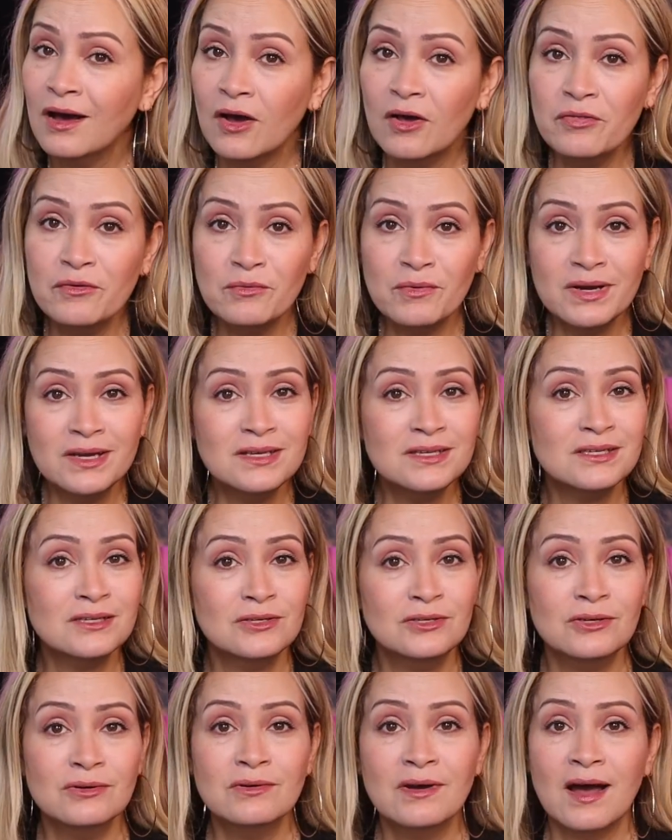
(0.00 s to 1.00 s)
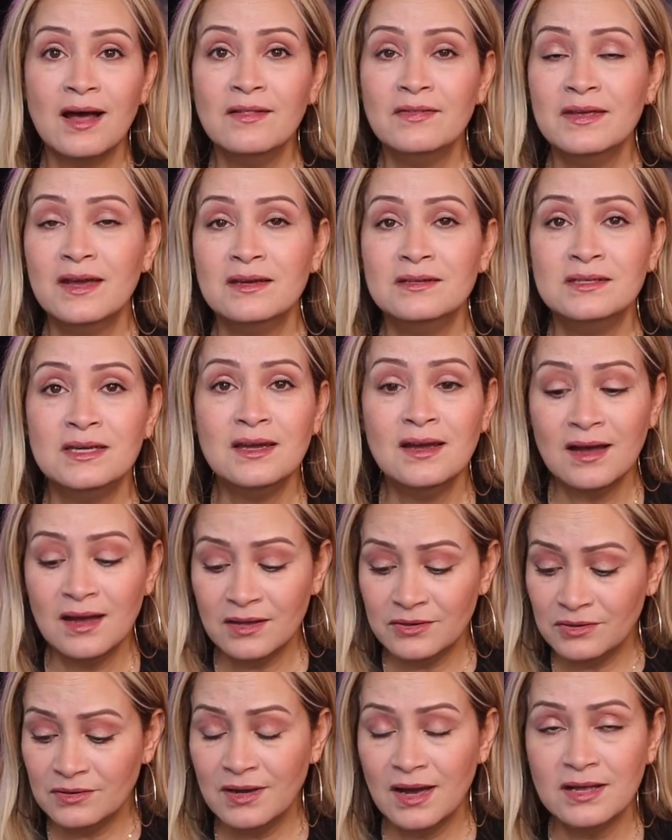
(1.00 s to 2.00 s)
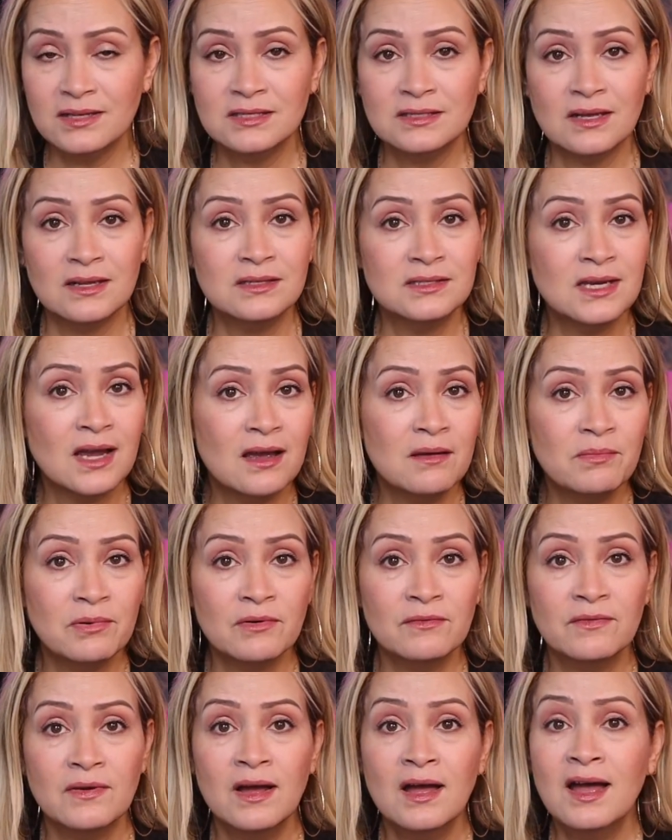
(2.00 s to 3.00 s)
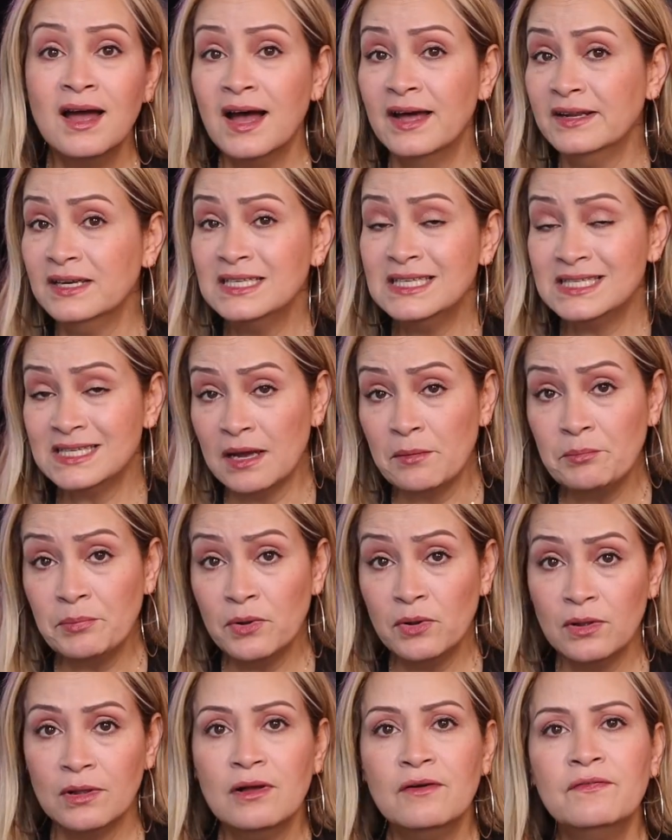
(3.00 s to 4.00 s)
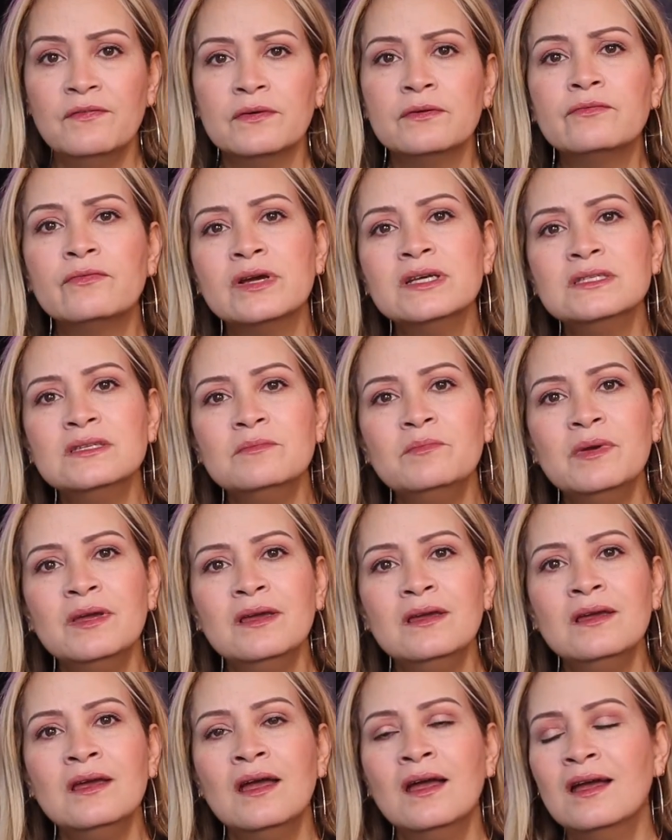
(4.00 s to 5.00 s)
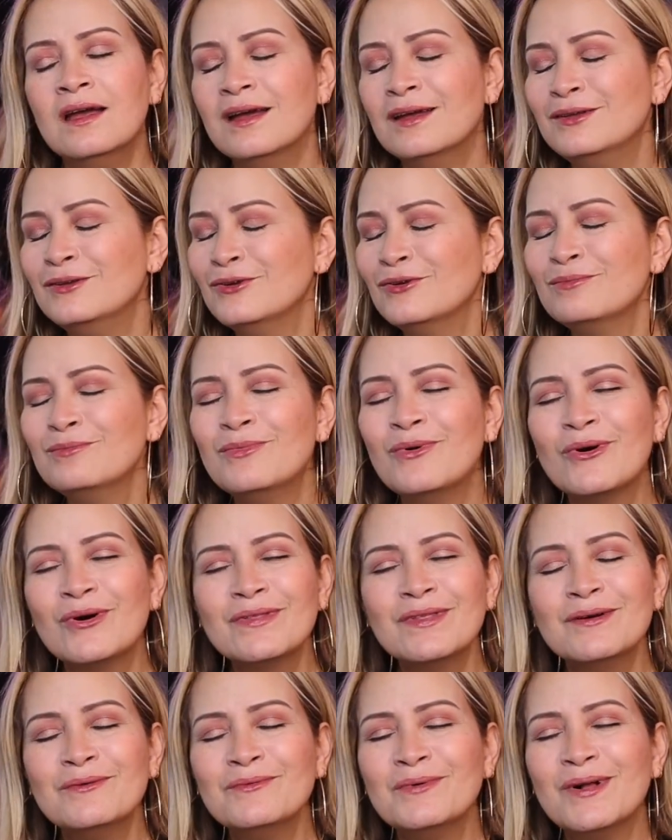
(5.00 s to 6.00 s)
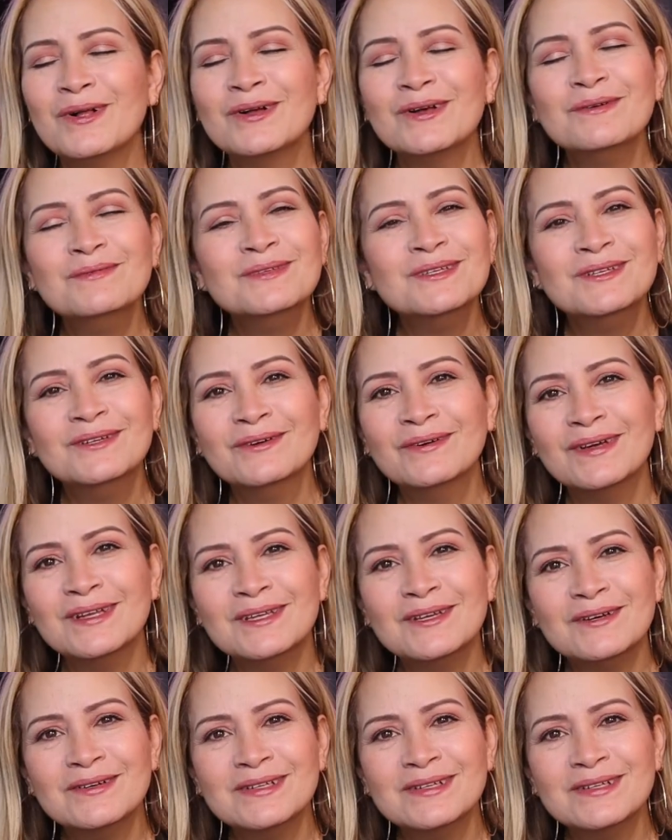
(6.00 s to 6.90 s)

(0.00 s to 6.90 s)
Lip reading: Otherwise, you got the idea, you got type of an example of a recipe, and you're more than welcome to do it